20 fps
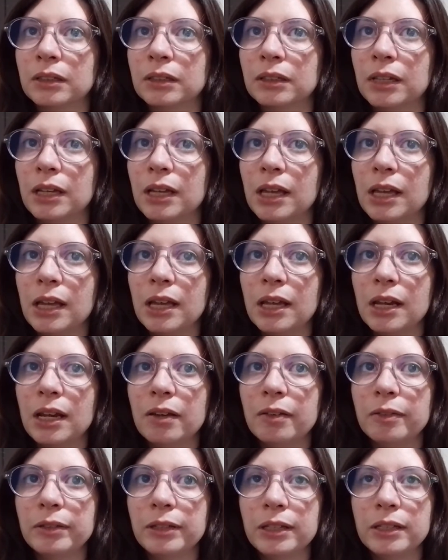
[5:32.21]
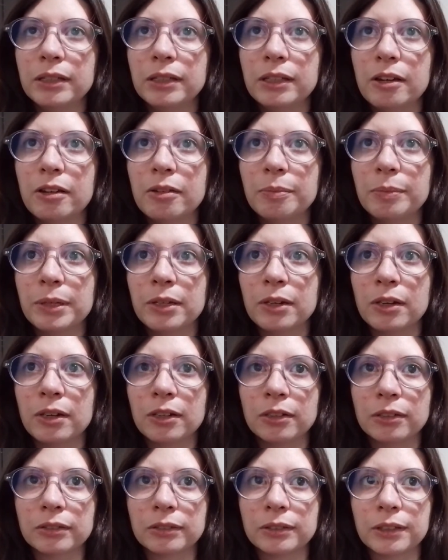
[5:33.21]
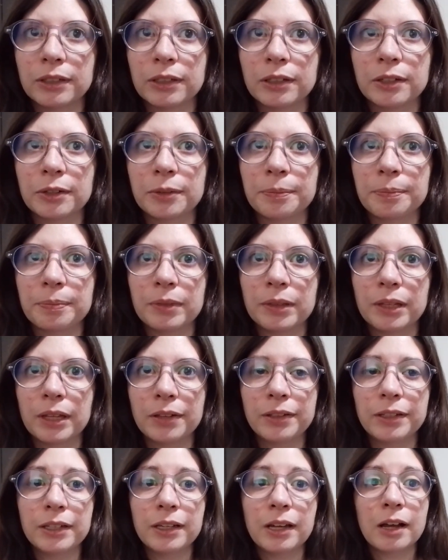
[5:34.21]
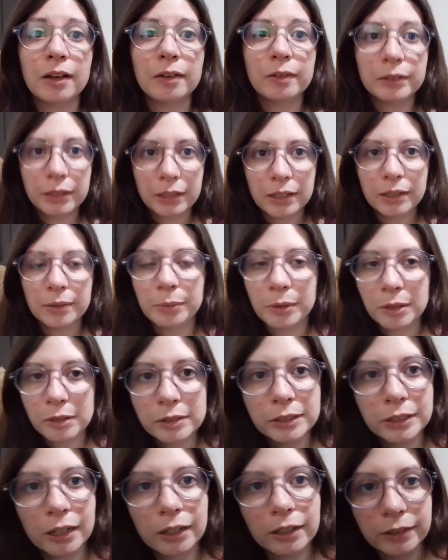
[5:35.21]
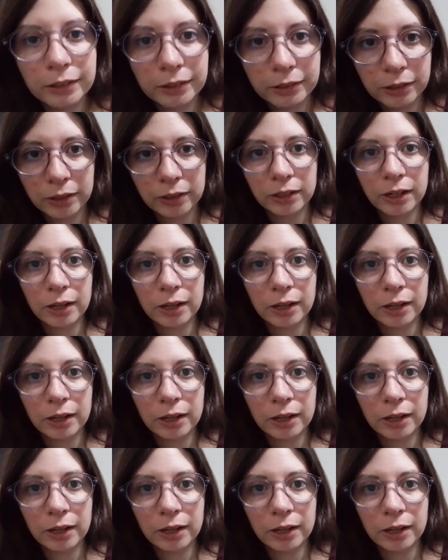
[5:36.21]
And I think that'll be all. So let's see how the postcards turn out.